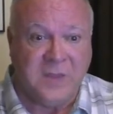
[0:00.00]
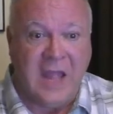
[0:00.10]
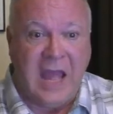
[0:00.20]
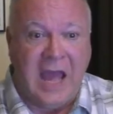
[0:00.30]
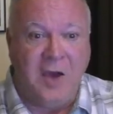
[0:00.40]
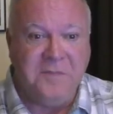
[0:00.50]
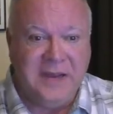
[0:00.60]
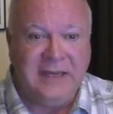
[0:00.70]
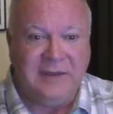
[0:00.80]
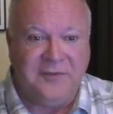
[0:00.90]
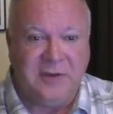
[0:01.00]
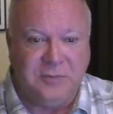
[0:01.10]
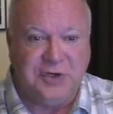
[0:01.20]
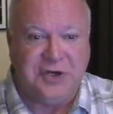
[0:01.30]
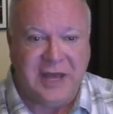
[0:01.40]
How many of them
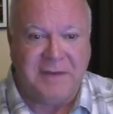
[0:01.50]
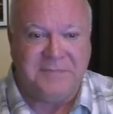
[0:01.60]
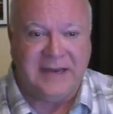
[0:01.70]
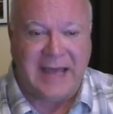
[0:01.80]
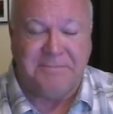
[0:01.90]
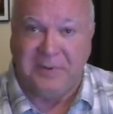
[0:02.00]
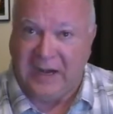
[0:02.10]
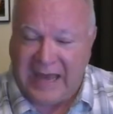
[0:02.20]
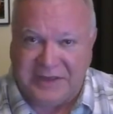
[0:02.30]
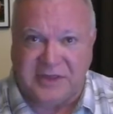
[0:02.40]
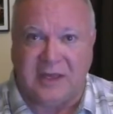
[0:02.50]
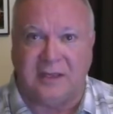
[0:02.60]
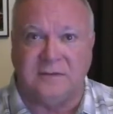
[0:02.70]
could have been a blessing?